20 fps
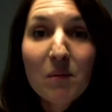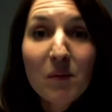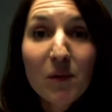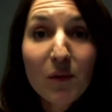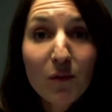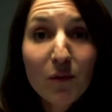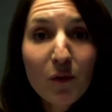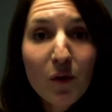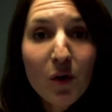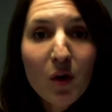
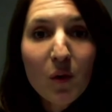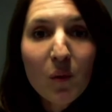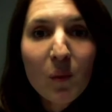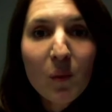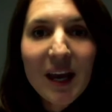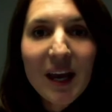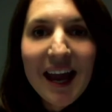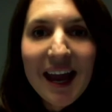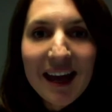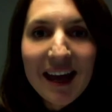Before
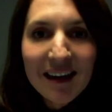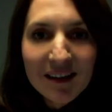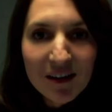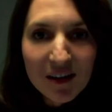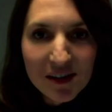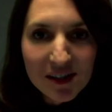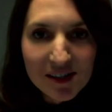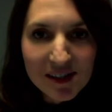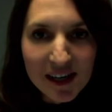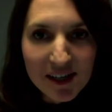we end
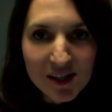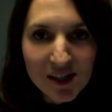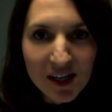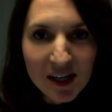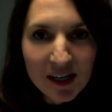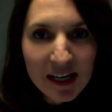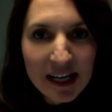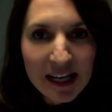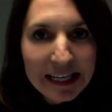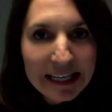our
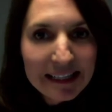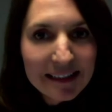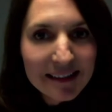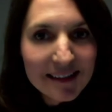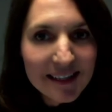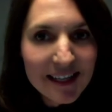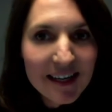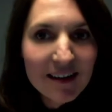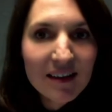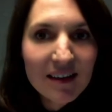session, let's
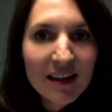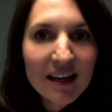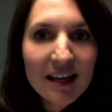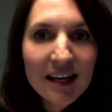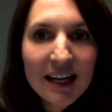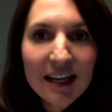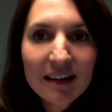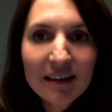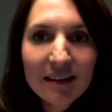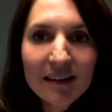hear the
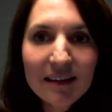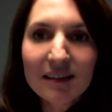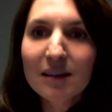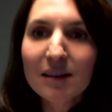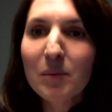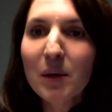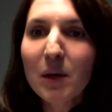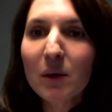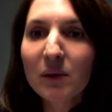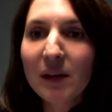latest
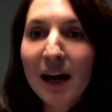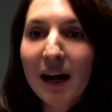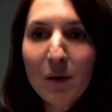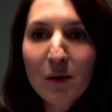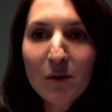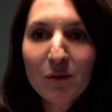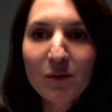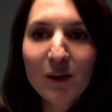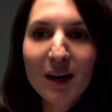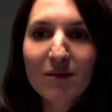about our
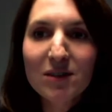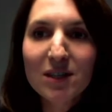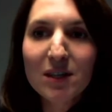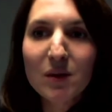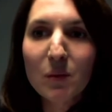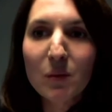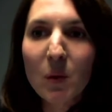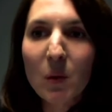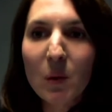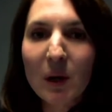5G
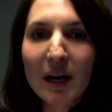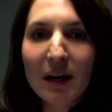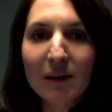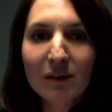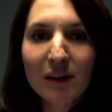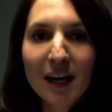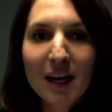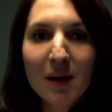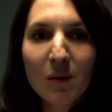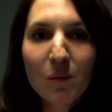rollout
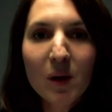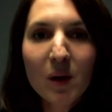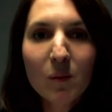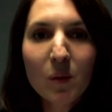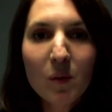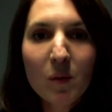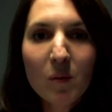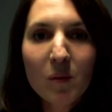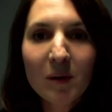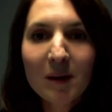and when
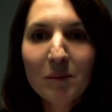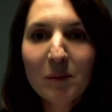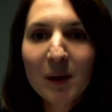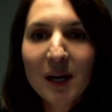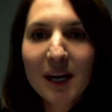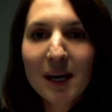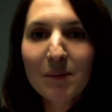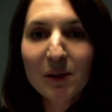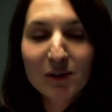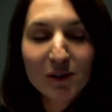we will
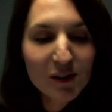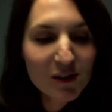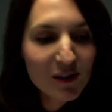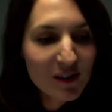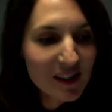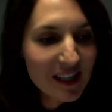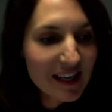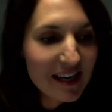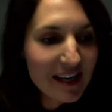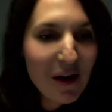be able to
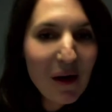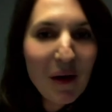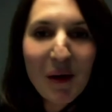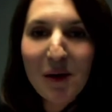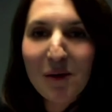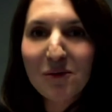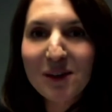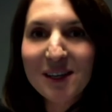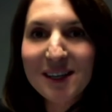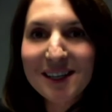see all
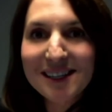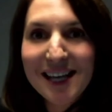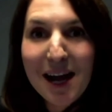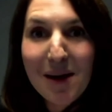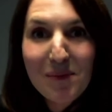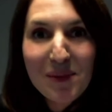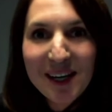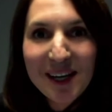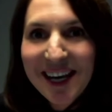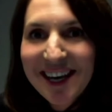of these
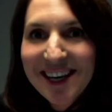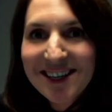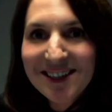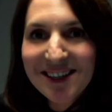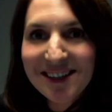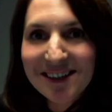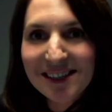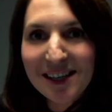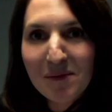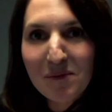
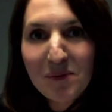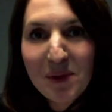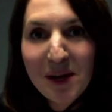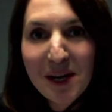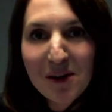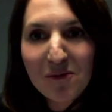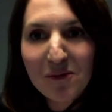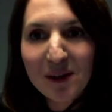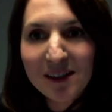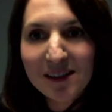applications and
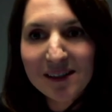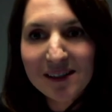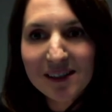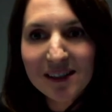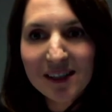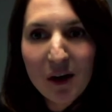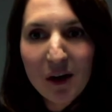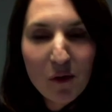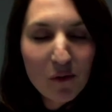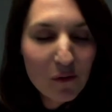
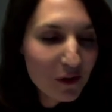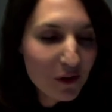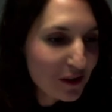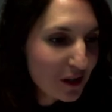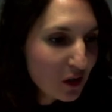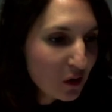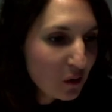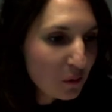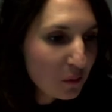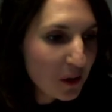benefits. Over to
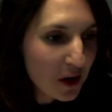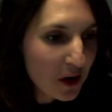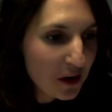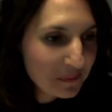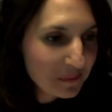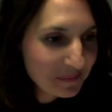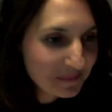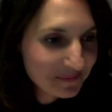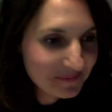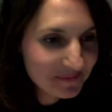you,
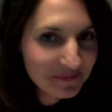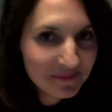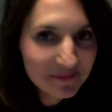Björn.